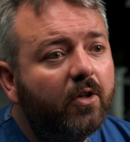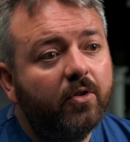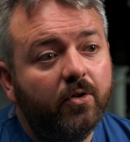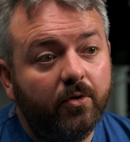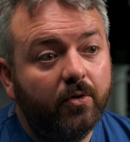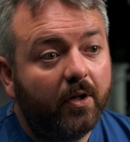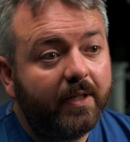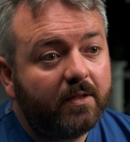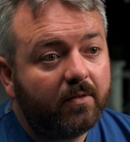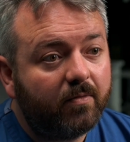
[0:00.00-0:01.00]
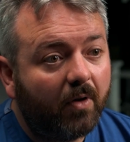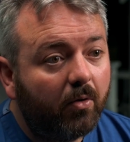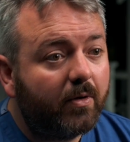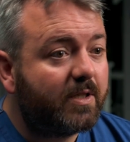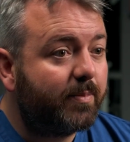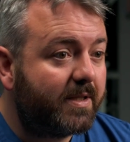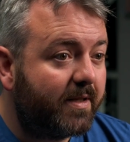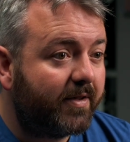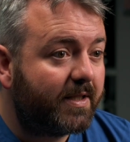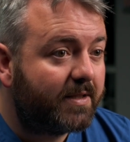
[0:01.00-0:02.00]
You do not need to follow a
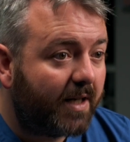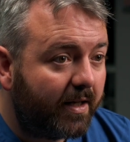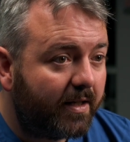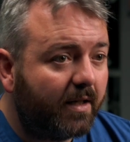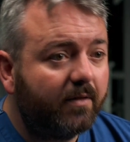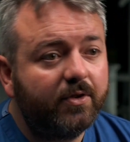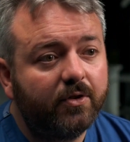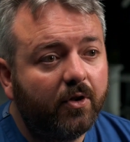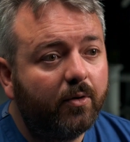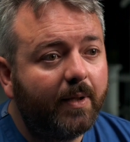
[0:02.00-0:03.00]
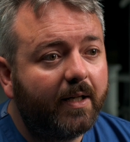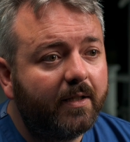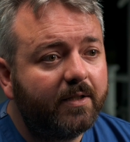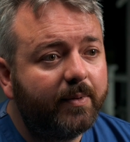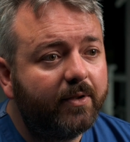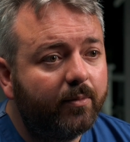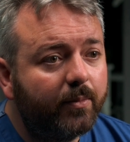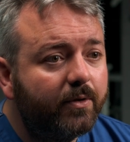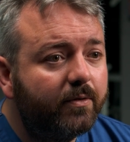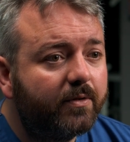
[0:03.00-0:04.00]
specific diet after your gallbladder has been
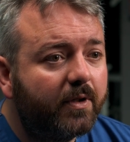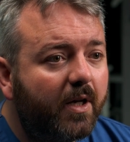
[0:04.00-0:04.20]
removed,